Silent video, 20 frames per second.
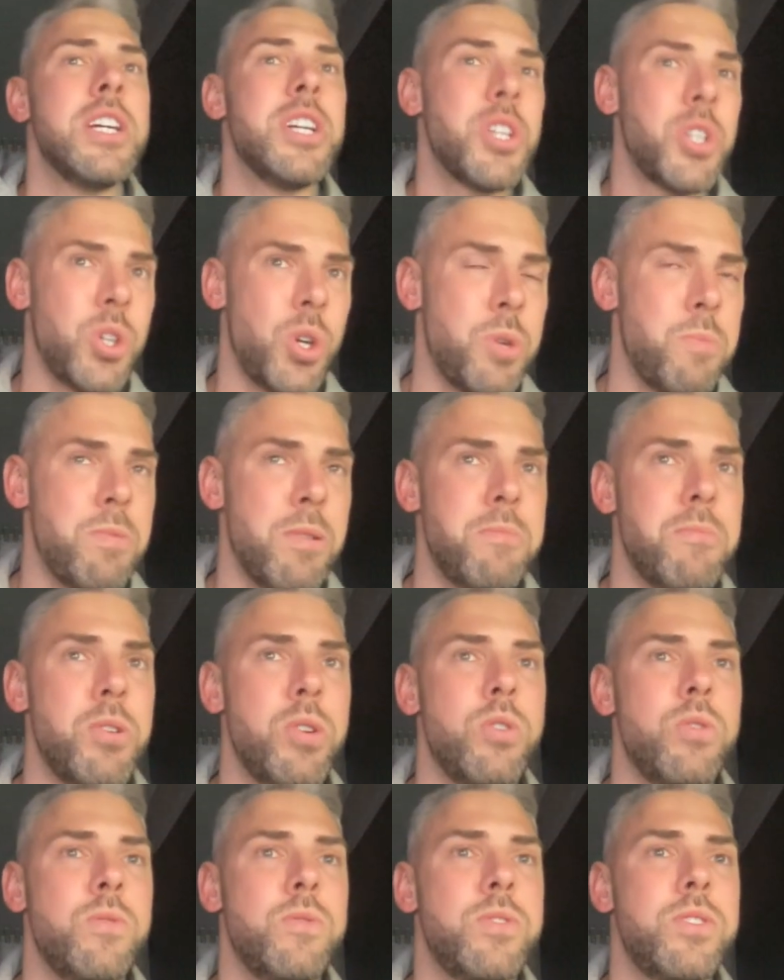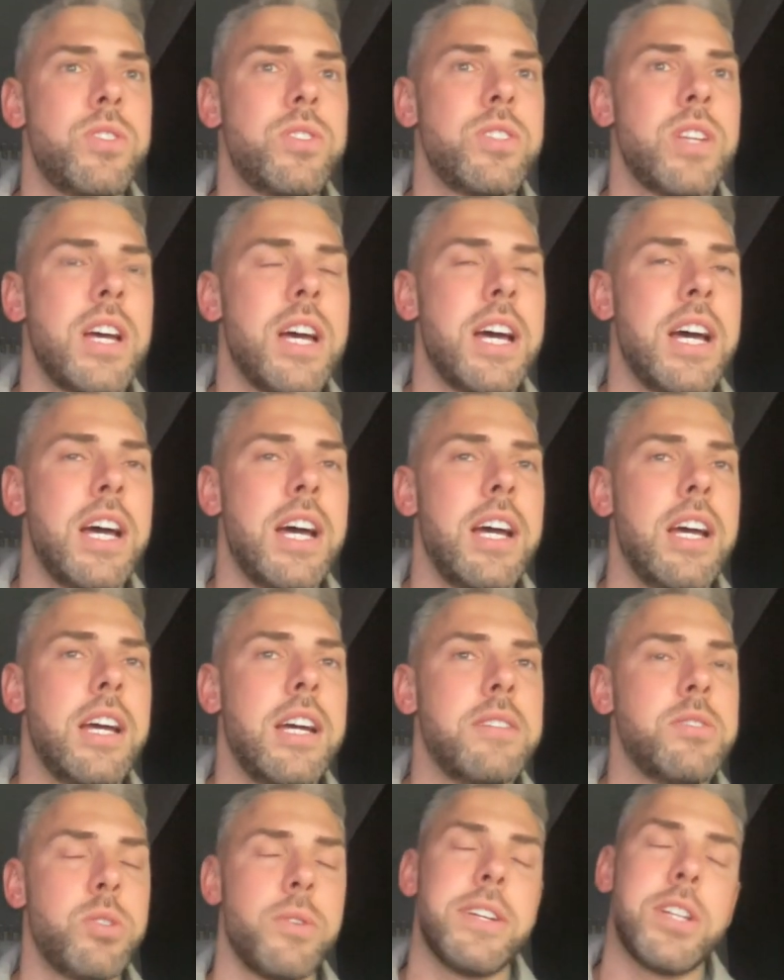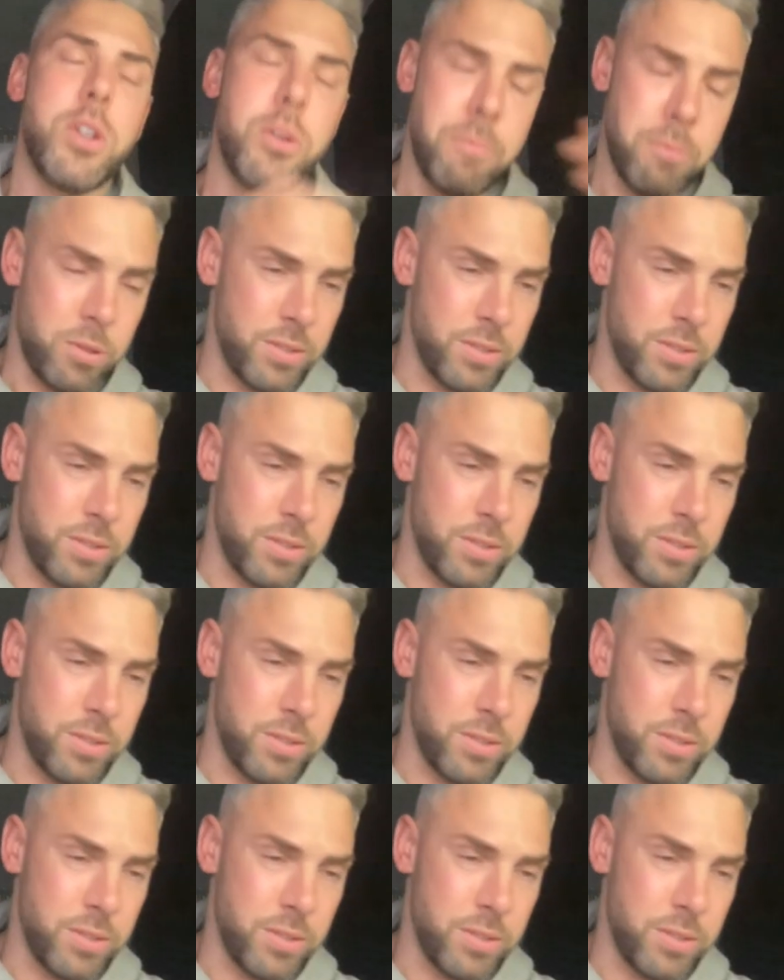Cooper Cooper